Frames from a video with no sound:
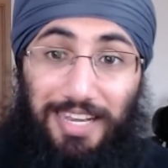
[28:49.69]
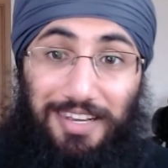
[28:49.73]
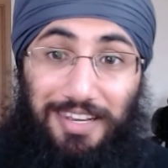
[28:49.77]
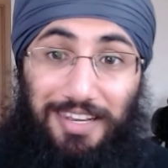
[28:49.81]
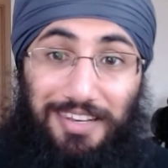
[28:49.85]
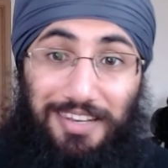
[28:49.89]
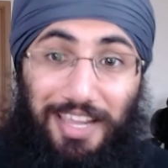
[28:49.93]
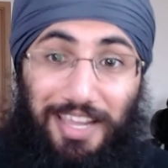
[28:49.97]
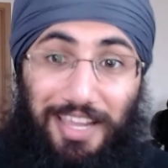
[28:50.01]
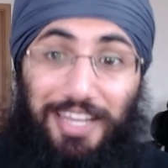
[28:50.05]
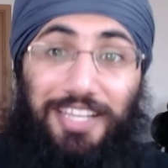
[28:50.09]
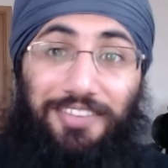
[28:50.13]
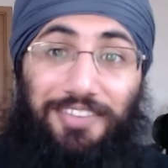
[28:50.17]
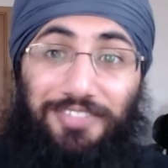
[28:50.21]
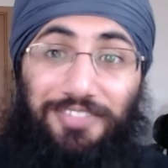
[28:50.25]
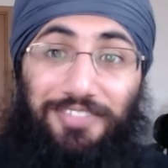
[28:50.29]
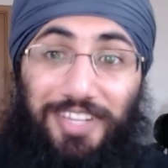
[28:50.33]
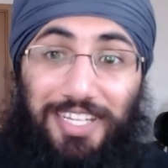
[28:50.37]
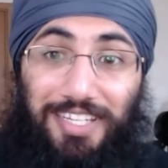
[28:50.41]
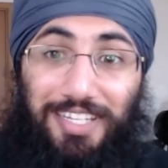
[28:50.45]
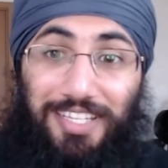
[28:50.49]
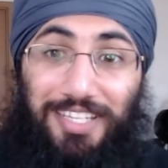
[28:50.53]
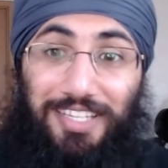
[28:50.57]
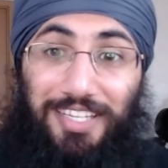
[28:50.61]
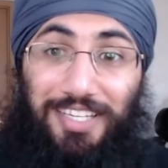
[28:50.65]
none of
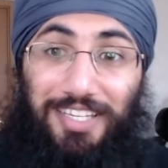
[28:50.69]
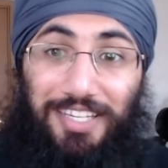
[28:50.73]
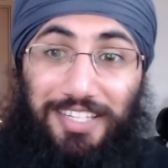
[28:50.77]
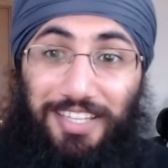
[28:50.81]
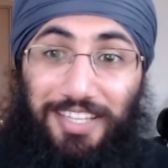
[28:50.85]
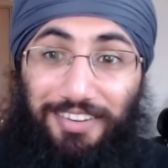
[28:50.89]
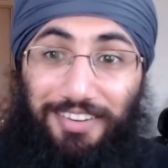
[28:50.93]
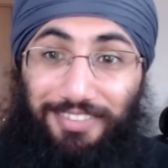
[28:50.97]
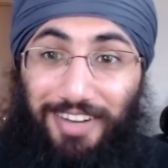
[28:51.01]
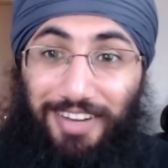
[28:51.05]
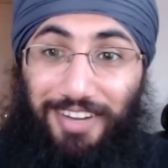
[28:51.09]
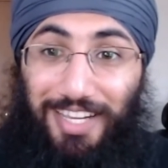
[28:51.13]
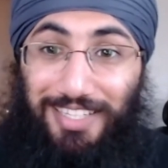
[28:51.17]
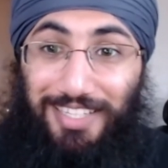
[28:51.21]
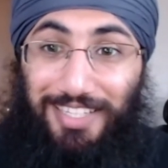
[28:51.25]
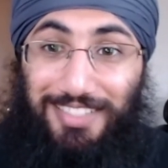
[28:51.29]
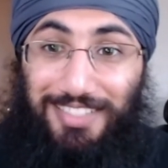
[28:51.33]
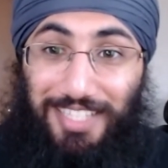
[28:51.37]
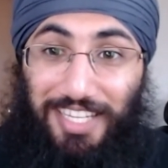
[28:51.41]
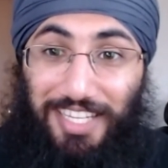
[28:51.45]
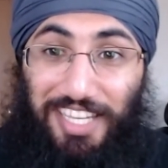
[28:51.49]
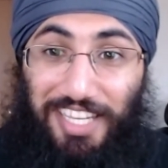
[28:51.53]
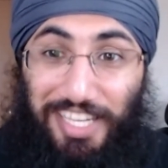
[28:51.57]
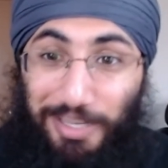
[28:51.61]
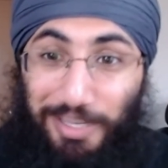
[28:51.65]
it defines
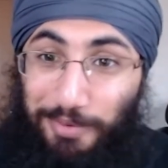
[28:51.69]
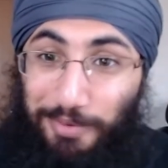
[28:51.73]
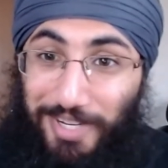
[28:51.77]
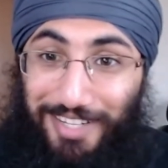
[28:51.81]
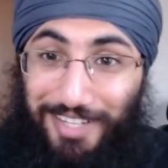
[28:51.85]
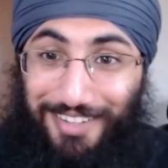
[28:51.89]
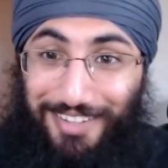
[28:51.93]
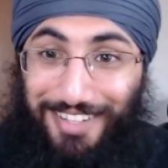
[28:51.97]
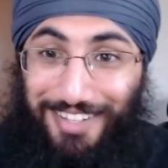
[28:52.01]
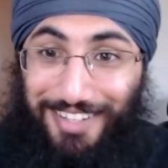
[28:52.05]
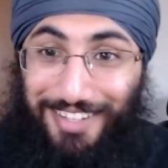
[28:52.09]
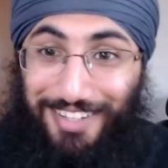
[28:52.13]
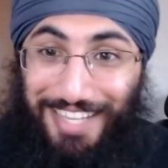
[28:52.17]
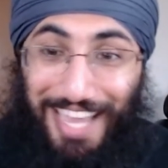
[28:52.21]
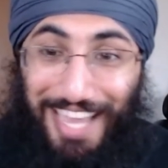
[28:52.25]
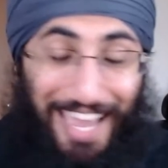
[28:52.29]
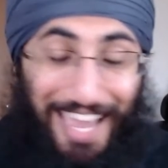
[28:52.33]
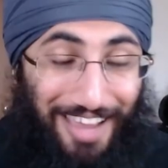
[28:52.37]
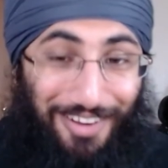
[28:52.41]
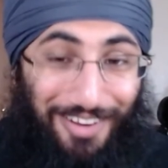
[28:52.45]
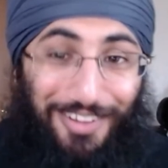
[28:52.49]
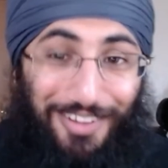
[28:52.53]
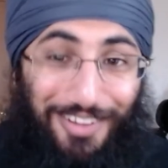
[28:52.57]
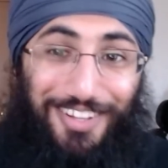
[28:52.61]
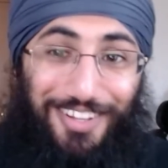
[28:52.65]
Sikhi well
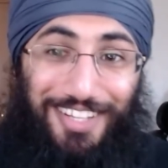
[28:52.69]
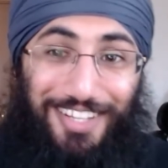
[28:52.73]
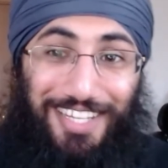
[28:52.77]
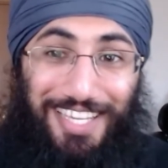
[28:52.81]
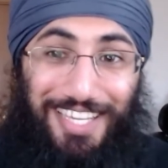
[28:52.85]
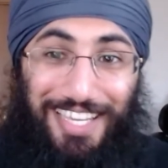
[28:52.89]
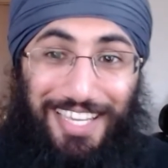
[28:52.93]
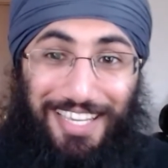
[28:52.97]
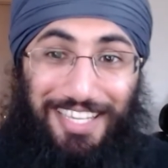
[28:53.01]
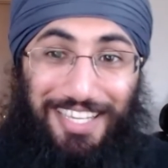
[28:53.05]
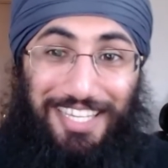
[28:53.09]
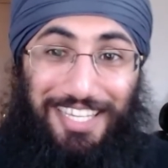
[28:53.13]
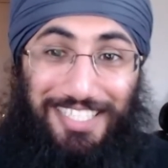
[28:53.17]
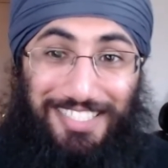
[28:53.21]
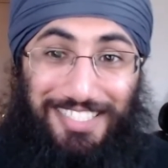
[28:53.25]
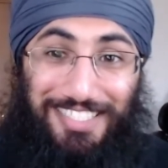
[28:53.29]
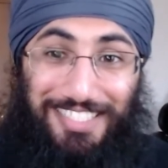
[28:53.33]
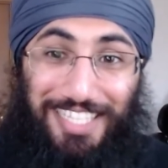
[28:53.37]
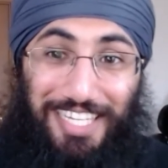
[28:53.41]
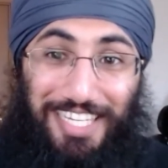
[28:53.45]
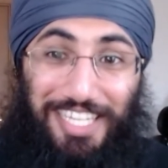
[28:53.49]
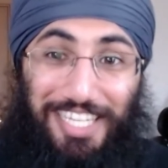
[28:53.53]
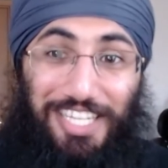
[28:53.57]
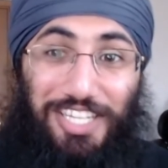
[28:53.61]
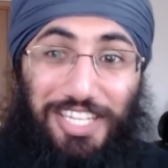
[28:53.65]
at all, because
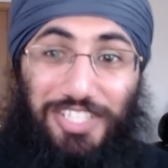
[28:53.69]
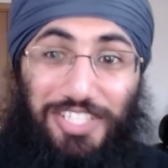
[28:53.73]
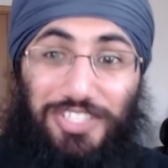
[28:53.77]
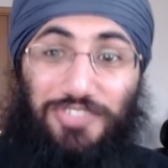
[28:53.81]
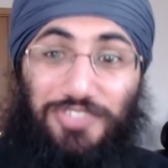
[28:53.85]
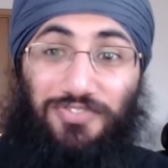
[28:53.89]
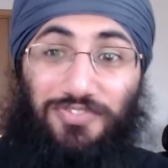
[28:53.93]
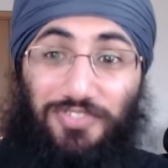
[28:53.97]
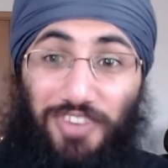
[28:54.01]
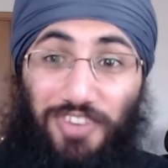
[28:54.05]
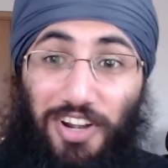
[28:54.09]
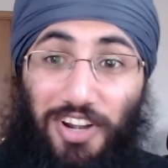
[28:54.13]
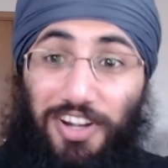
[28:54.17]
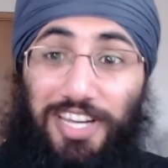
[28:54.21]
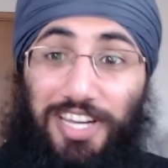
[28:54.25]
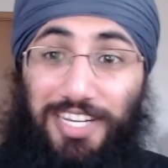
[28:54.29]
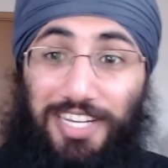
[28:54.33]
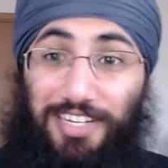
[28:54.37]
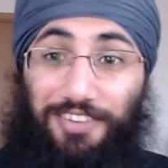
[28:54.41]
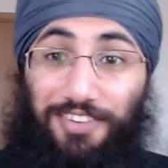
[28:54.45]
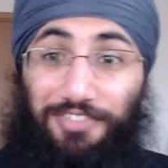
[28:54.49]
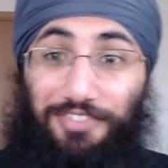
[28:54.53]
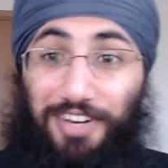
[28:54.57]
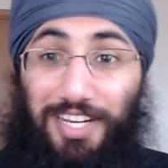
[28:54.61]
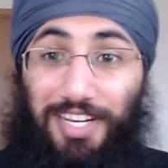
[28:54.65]
Sikhi is very
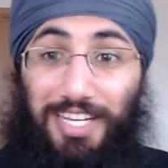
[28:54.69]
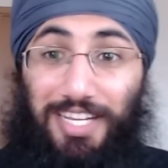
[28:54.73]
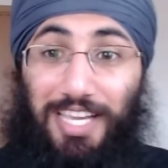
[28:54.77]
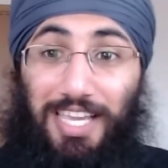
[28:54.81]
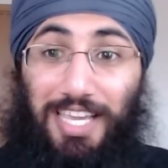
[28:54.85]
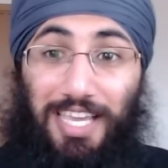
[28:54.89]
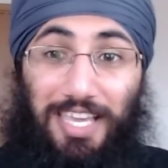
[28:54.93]
different.